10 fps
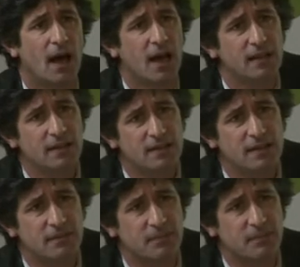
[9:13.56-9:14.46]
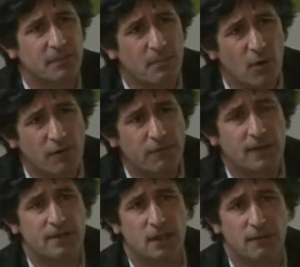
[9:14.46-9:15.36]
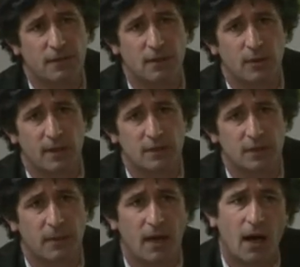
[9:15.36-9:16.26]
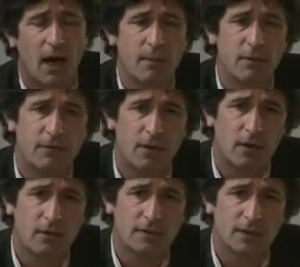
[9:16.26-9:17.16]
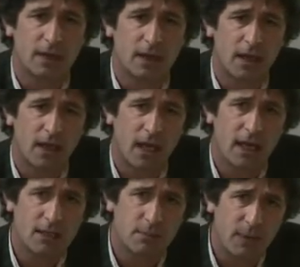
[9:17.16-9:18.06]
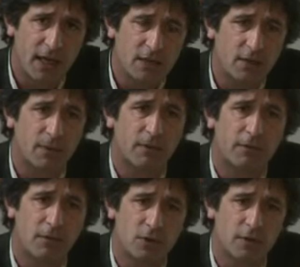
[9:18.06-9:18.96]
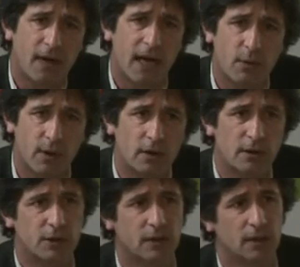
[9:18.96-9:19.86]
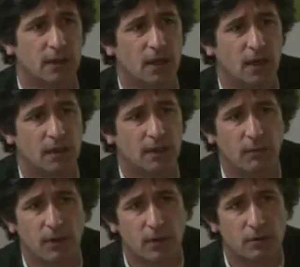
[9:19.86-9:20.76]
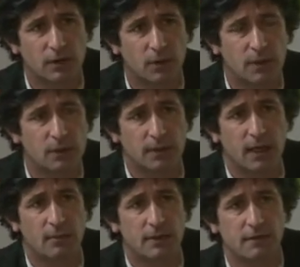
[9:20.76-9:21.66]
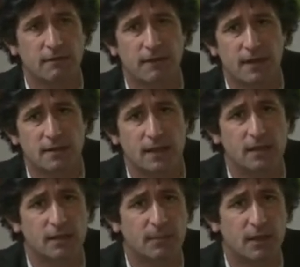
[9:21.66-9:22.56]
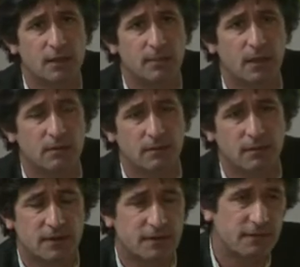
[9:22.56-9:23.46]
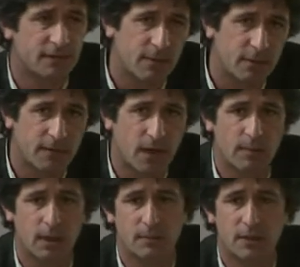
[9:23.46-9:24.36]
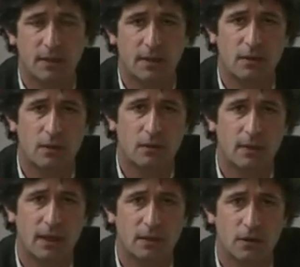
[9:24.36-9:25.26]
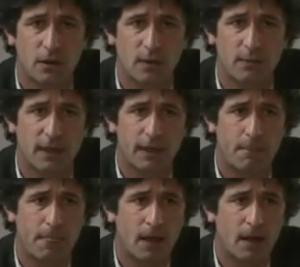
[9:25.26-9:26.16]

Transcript: and this is a more philosophical question, I'm involved in a debate about the future of aquaculture in Ireland, and we're not going to go into it now, but it's a fascinating debate about salmon farming, and particularly in Galway and Galway Bay.